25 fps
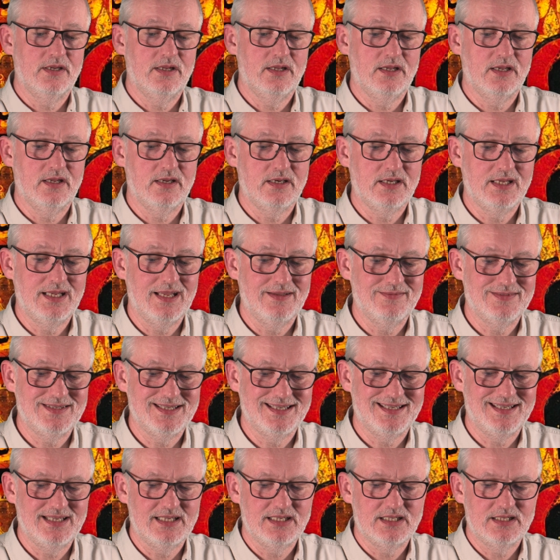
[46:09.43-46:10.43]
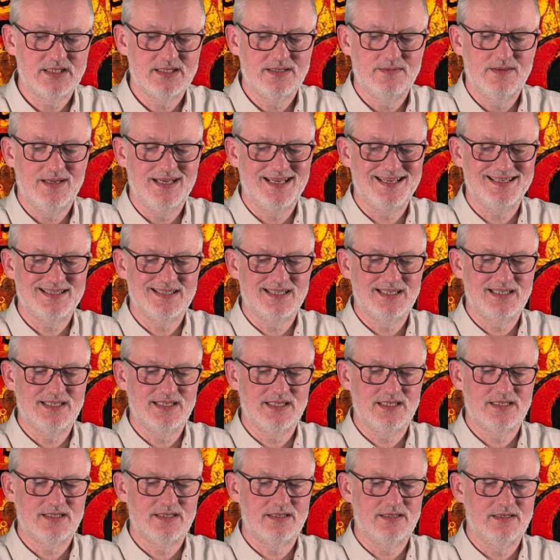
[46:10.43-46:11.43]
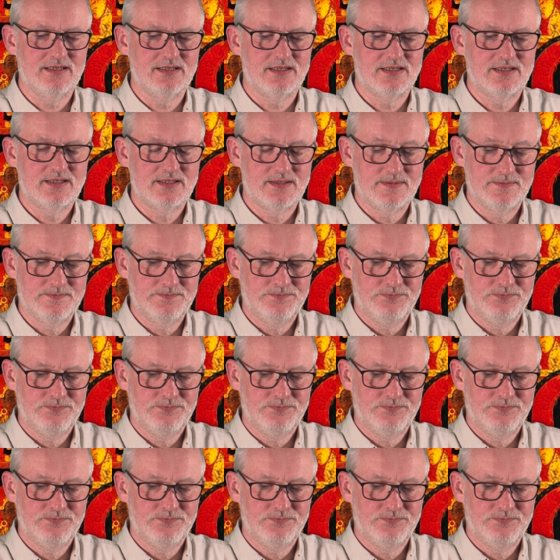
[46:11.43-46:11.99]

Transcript: that gives it its existence.